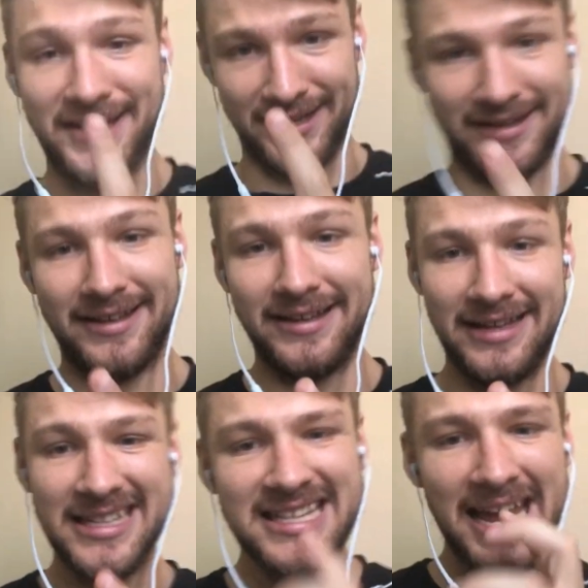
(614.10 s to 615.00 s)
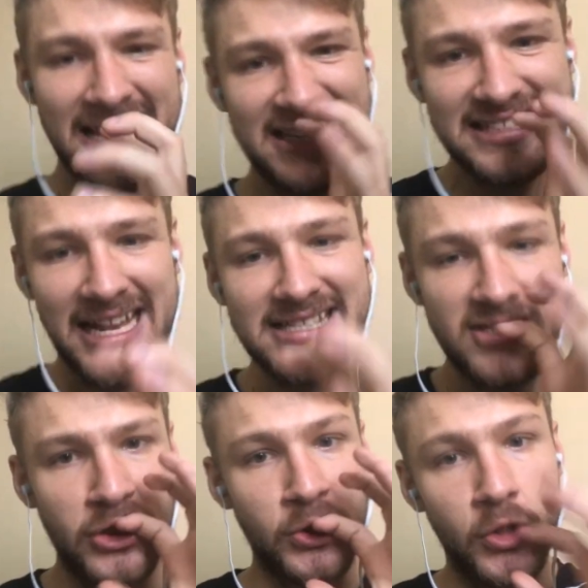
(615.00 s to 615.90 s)
it. Is that in a sense this
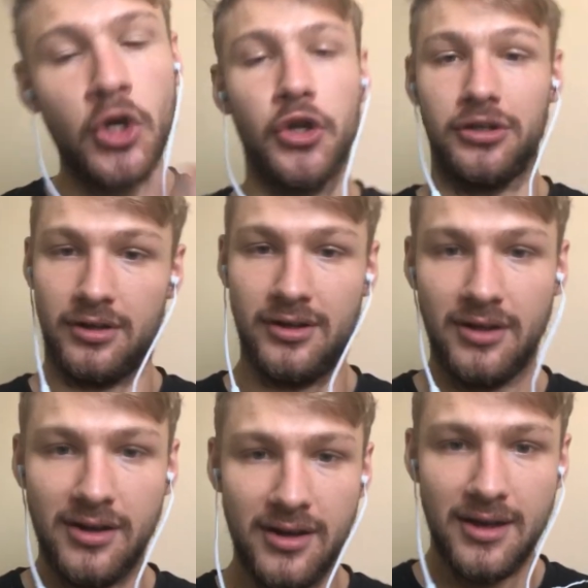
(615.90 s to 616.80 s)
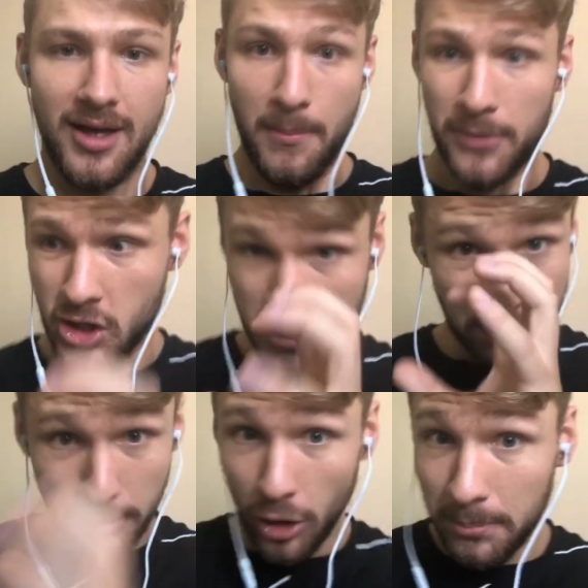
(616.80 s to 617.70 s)
is good. Because
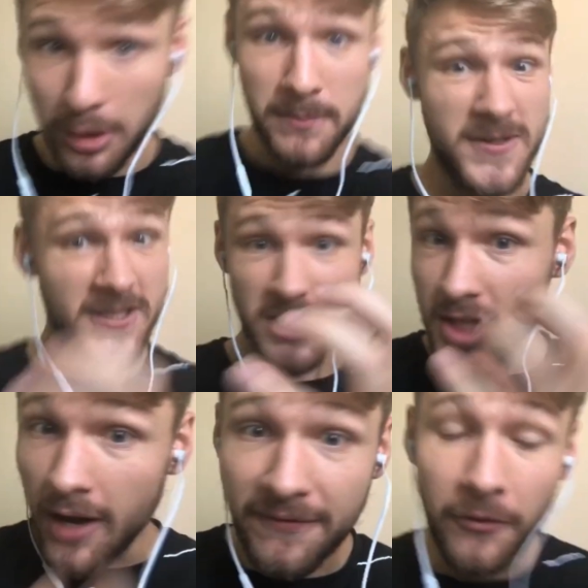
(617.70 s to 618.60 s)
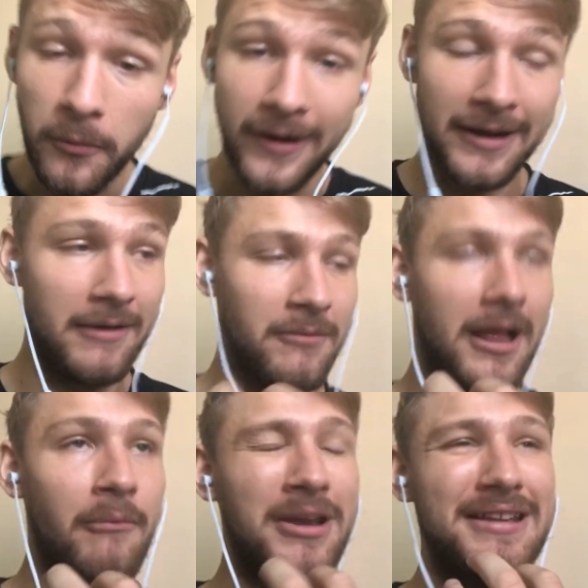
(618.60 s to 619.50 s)
problems, suffering, like
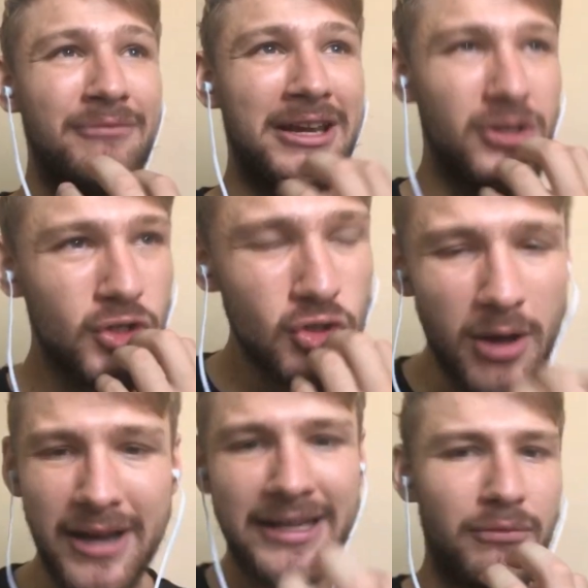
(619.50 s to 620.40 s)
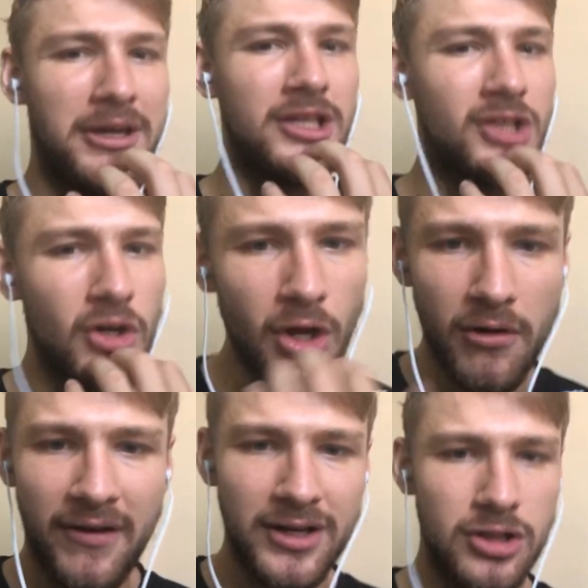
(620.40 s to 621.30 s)
when you're struggling, when you don't know how to
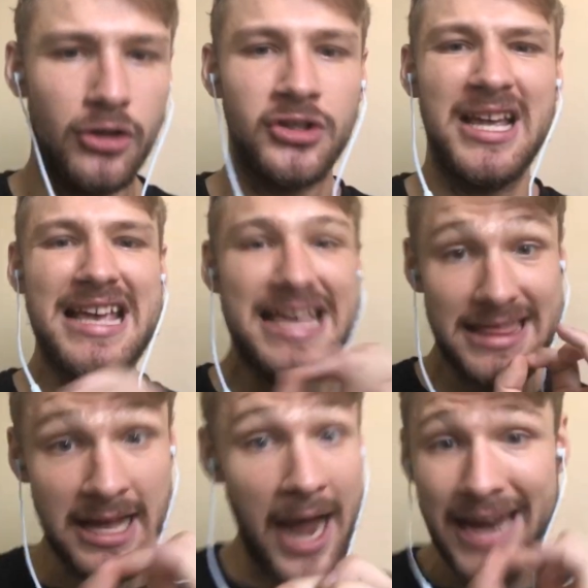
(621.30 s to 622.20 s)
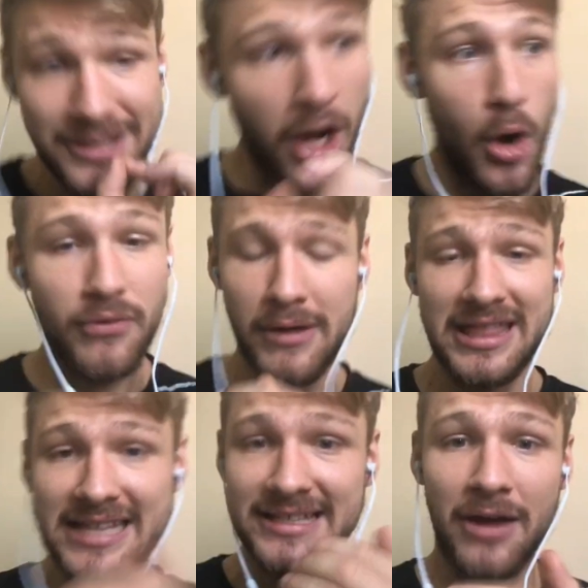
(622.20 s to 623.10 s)
find a solution, I know that when
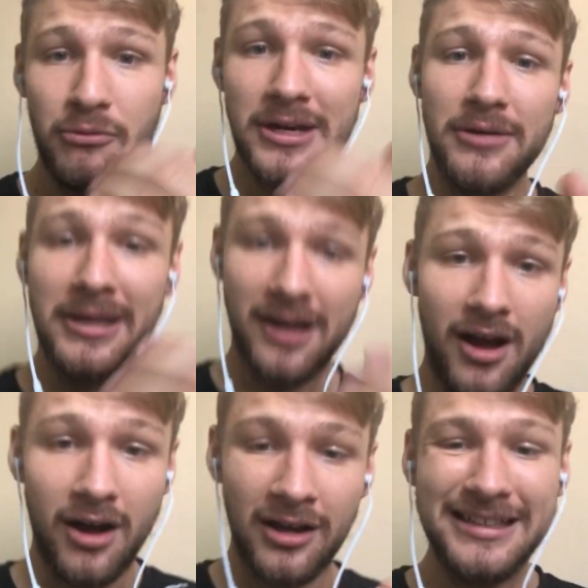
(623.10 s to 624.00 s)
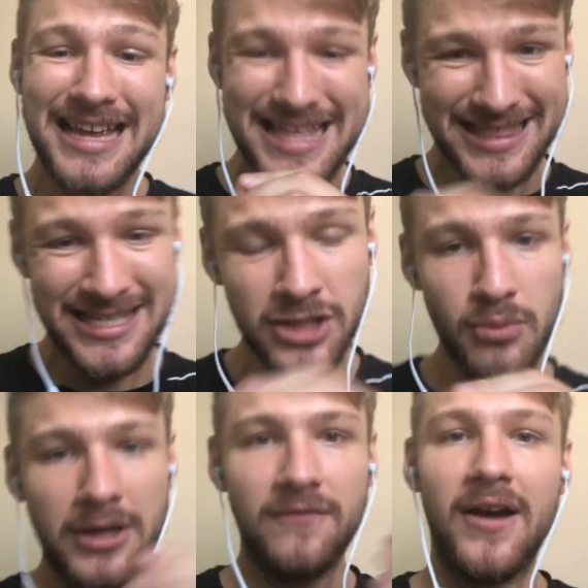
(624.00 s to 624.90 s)
things get really, really hard, this is when
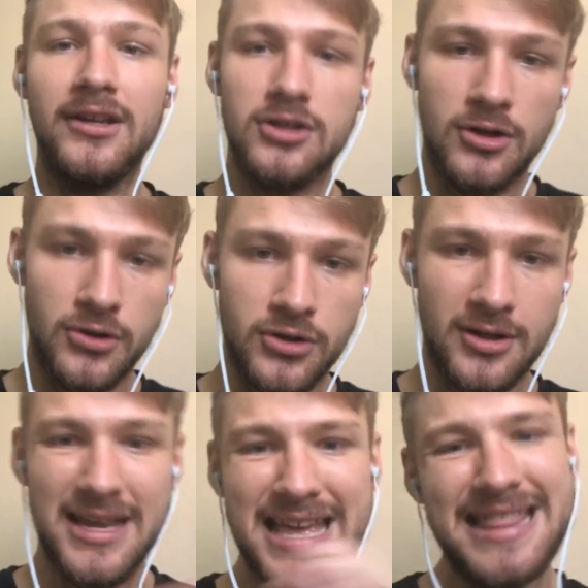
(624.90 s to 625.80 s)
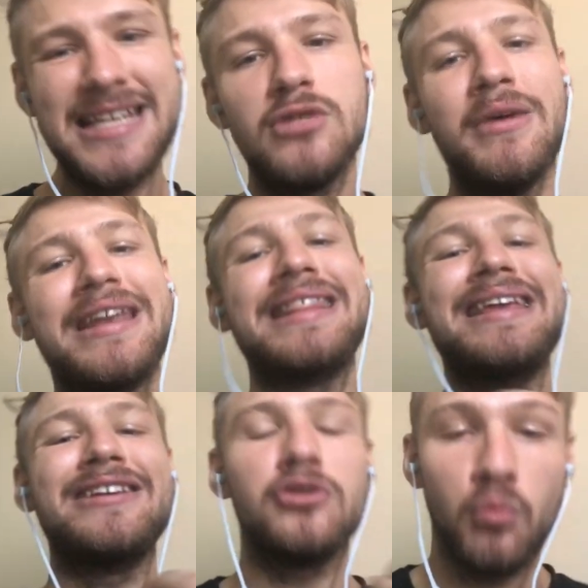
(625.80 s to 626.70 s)
you find a solution. This is when
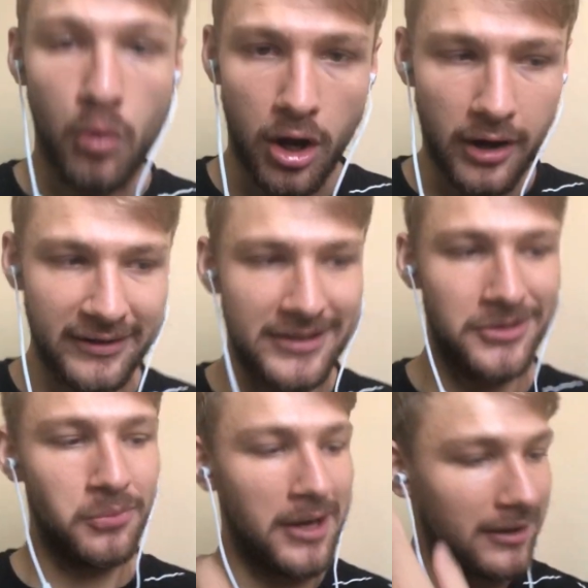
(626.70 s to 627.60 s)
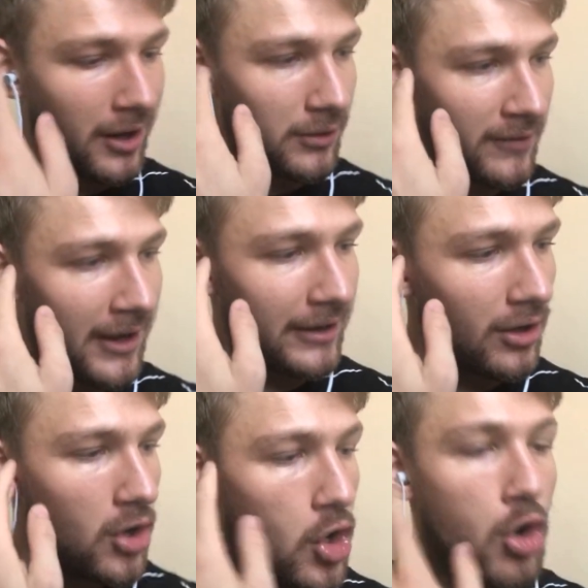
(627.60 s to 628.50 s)
things work. This is when kind of like
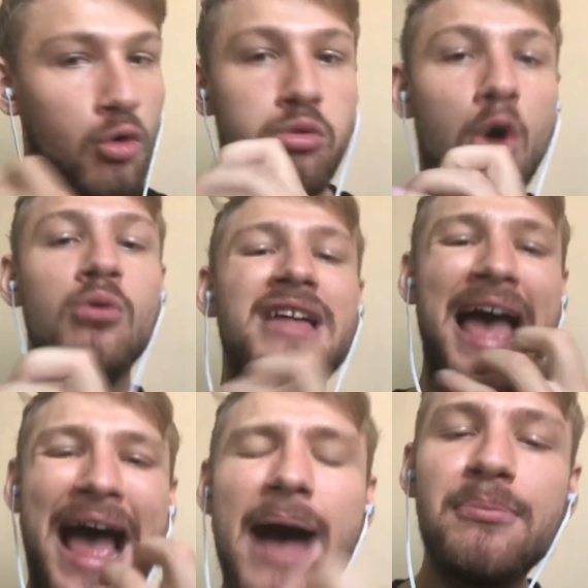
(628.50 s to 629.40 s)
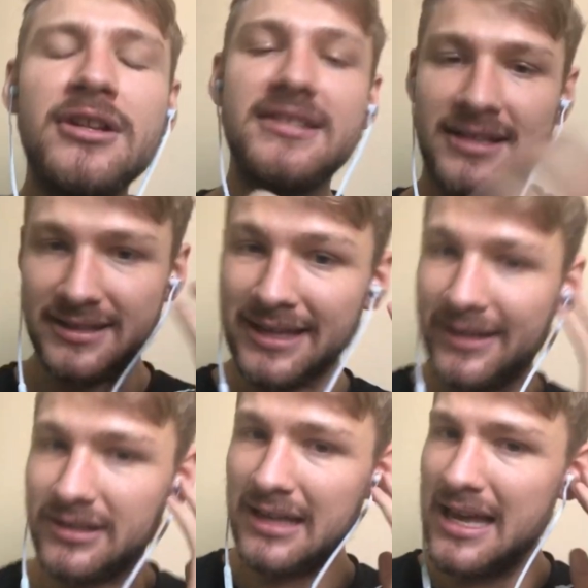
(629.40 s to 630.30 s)
growth happens in a
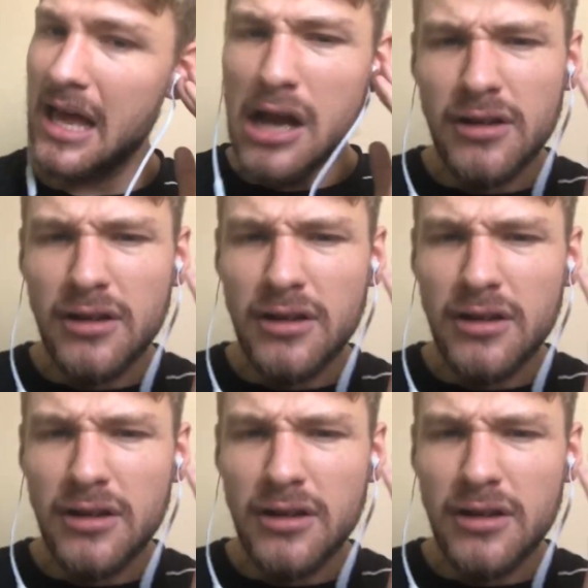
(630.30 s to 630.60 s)
sense. Because